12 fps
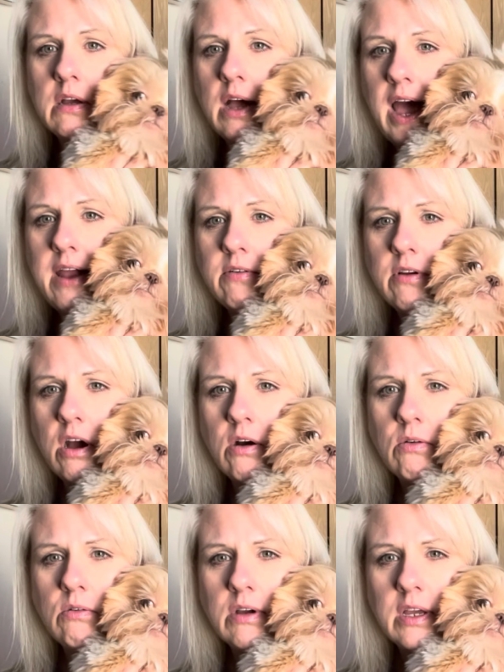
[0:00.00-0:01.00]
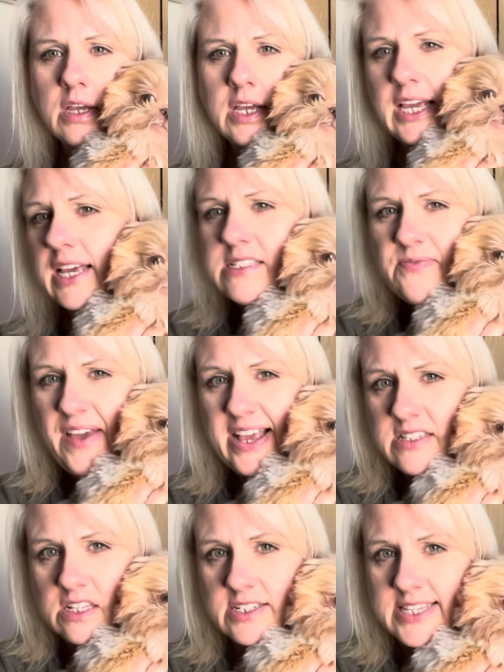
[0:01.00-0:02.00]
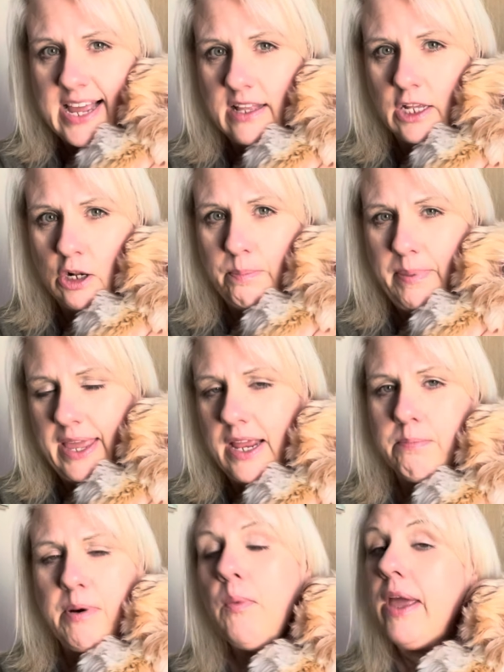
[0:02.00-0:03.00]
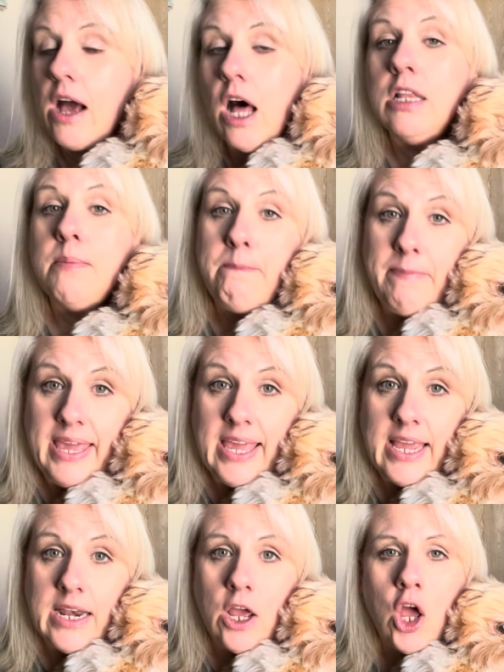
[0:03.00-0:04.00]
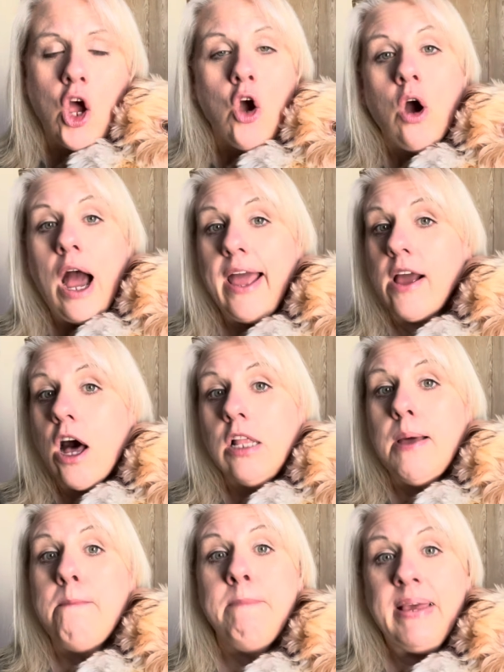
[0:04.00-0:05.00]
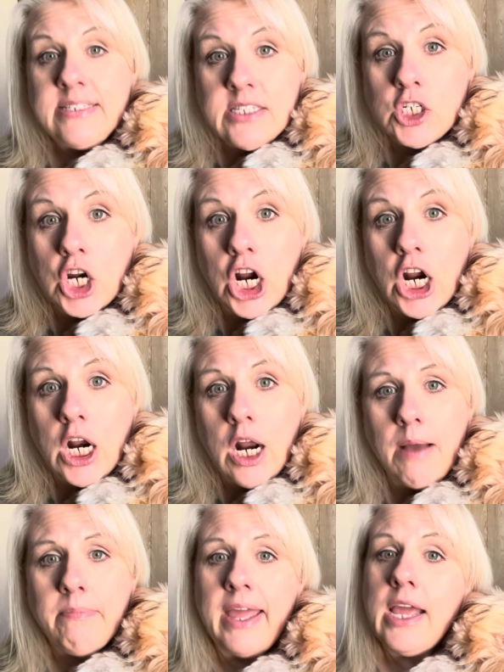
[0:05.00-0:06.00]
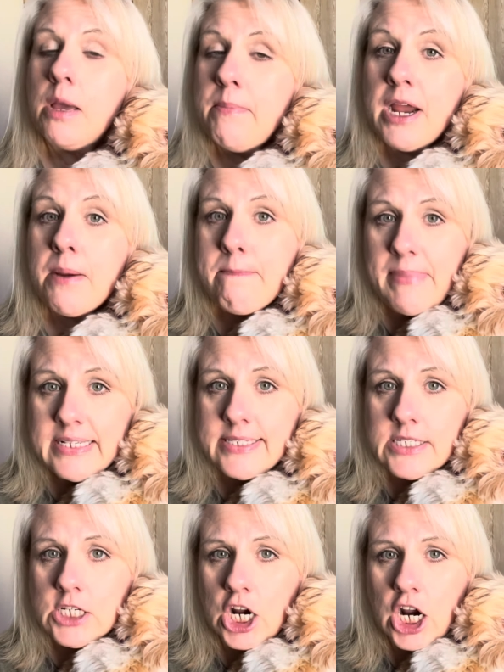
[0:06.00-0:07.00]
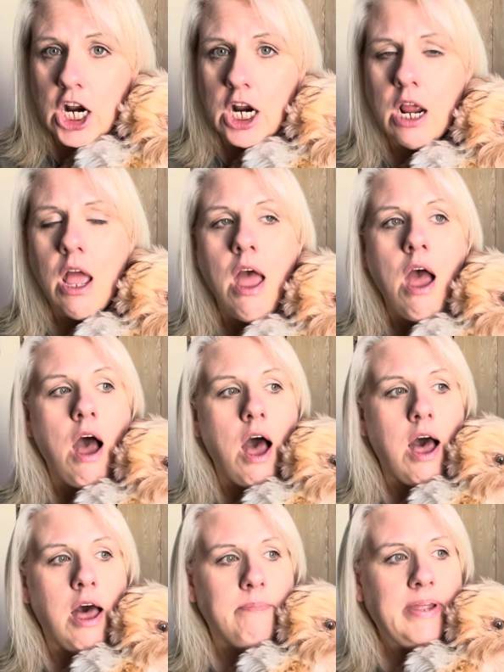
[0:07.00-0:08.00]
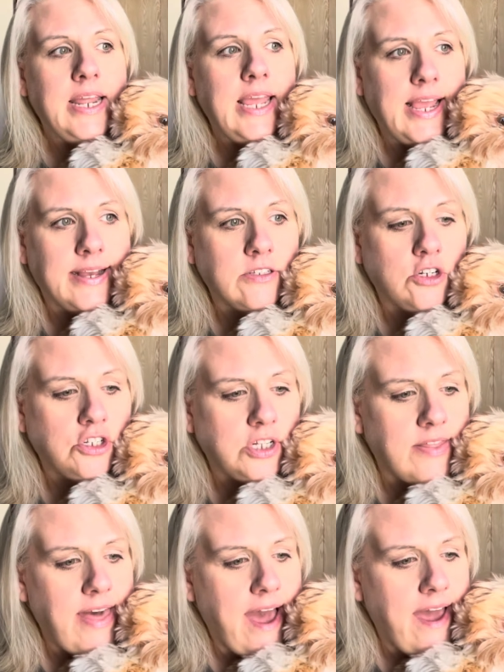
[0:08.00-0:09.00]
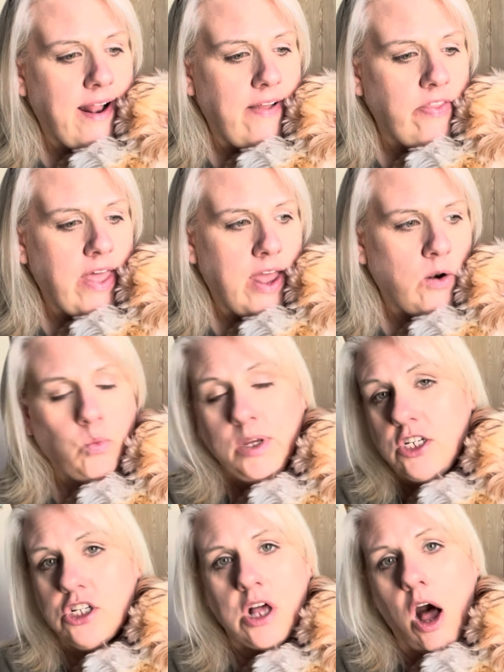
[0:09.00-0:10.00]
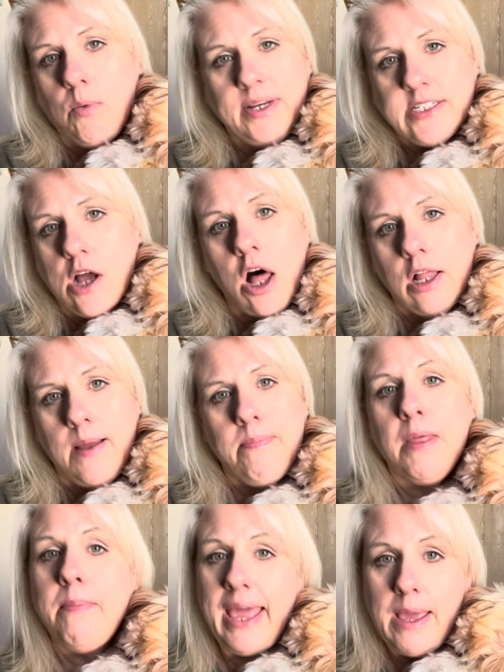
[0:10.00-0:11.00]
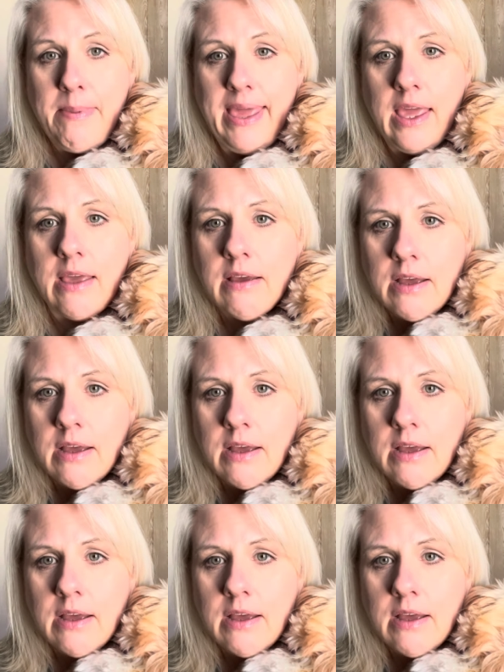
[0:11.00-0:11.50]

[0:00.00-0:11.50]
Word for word: I don't know. His face looks like a little bean, but we call him Bean. I call him Mister. I'm like, come here, Mister. Um, and he answers to that. And then we just always call him the baby.